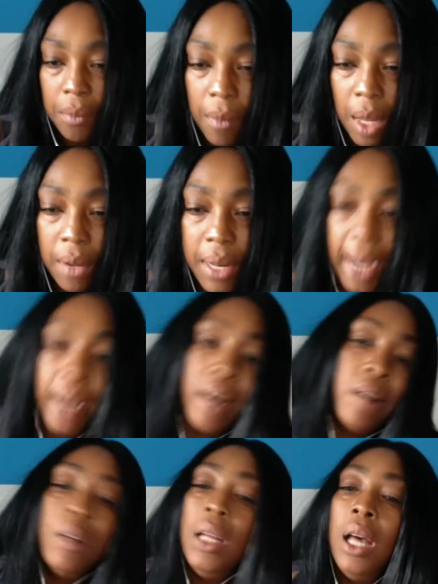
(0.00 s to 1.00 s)

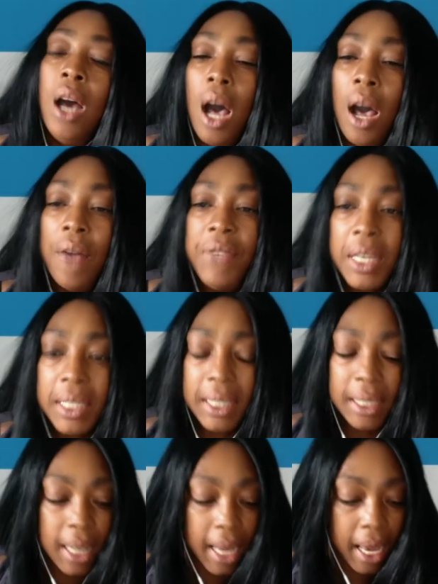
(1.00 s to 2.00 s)
Now,
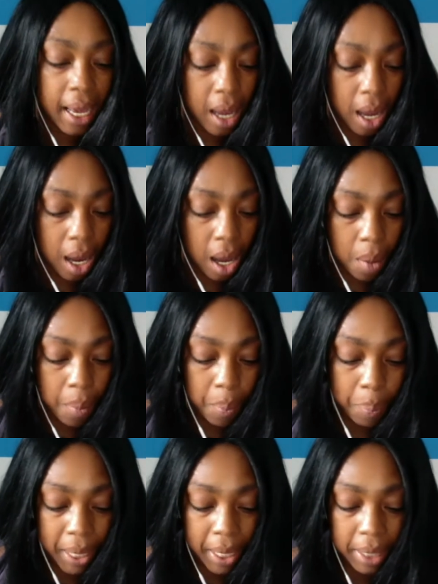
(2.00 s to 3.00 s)
obviously,
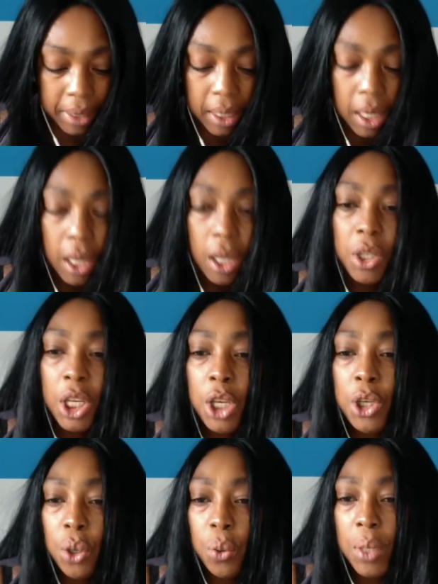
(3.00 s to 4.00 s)
because the
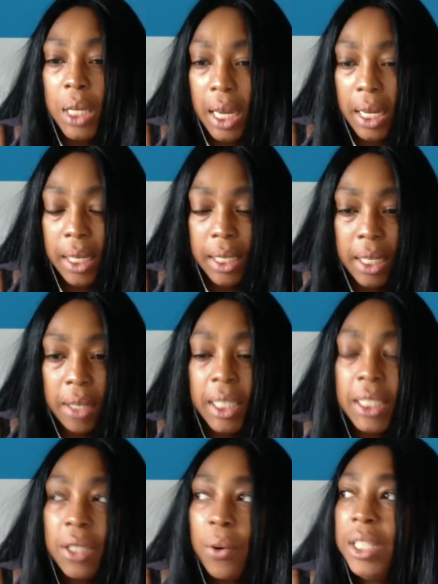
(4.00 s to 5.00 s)
union, there is
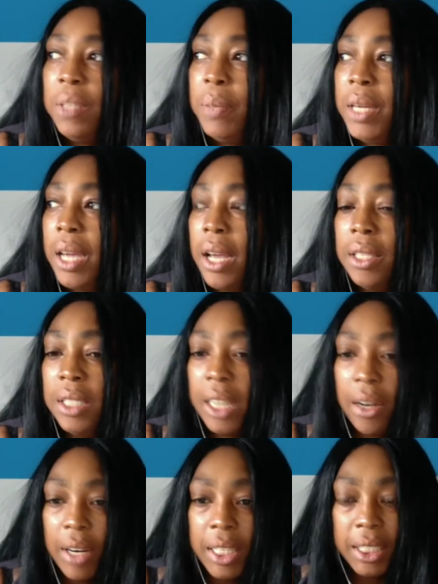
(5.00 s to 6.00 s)

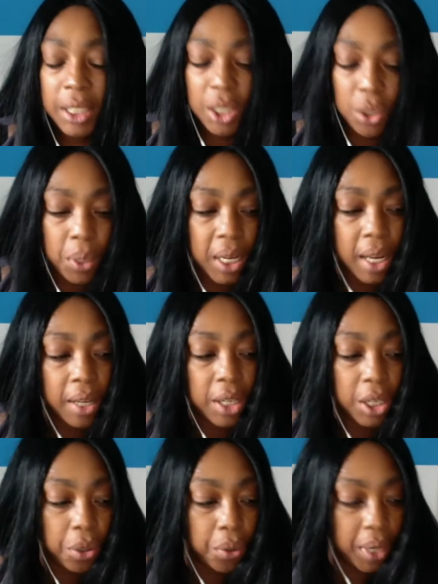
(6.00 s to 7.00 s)
the union. The
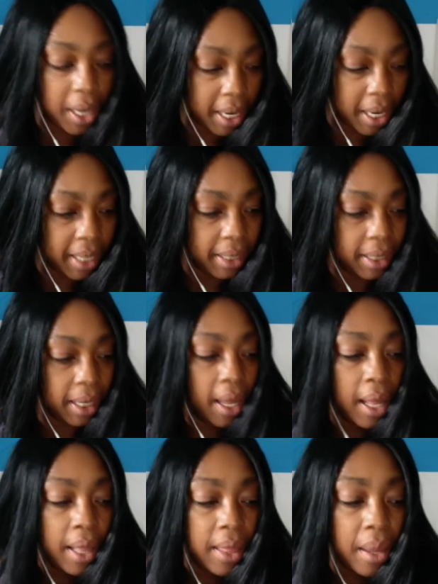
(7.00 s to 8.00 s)
union is
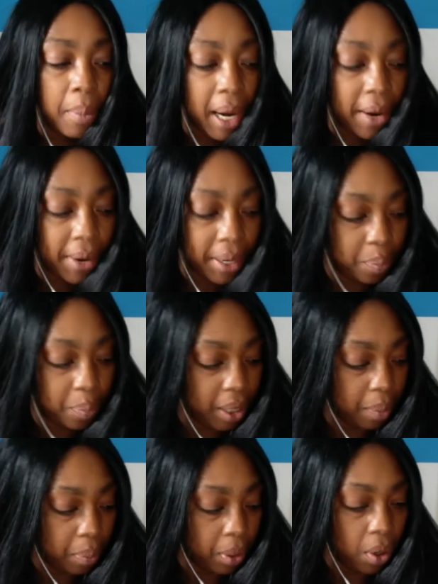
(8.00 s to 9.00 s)
the married
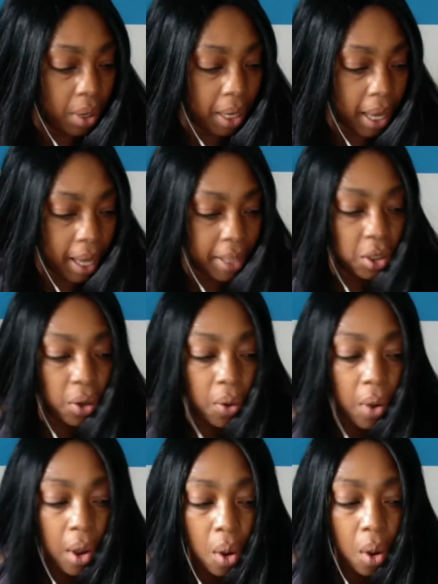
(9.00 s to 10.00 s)
people, okay? So
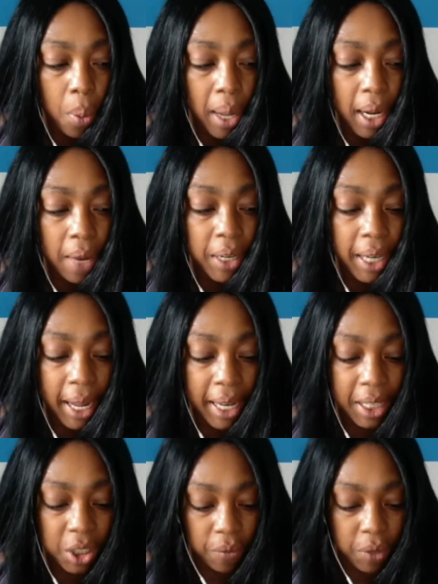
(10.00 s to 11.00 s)
whenever the
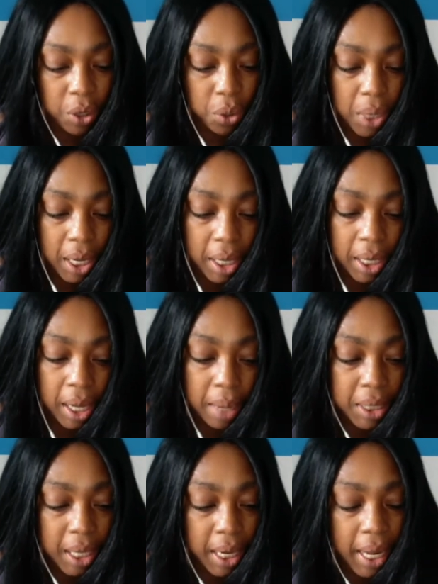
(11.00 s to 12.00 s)
energy of the union comes
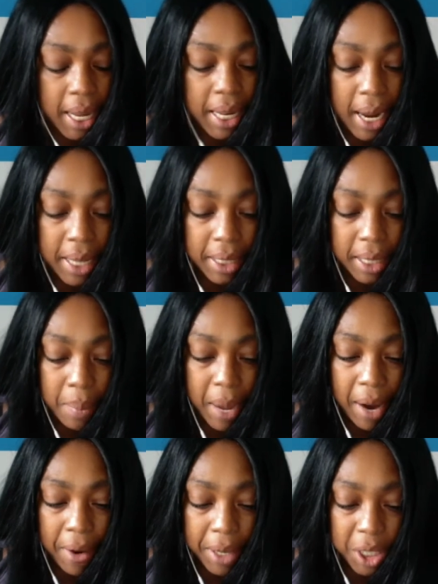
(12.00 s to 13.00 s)
in, it is the
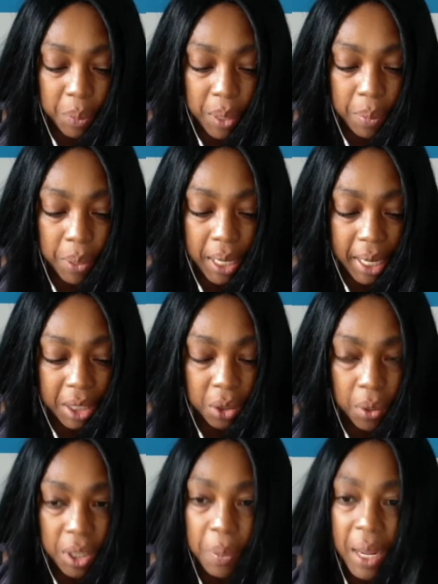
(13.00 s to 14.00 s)
marriage people that is
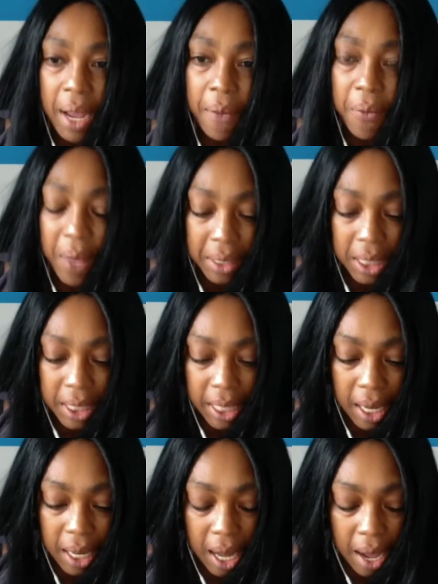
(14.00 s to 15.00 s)
going to be affected in
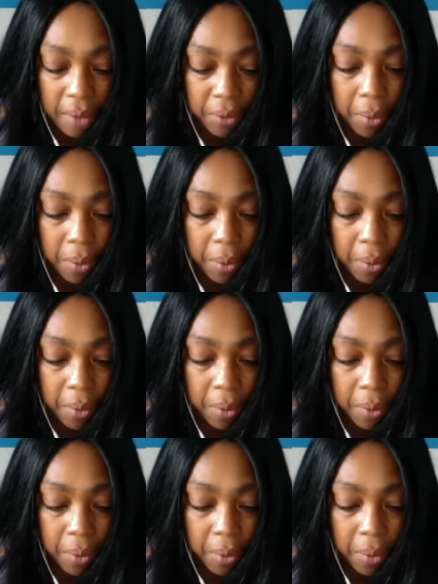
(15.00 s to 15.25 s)
love.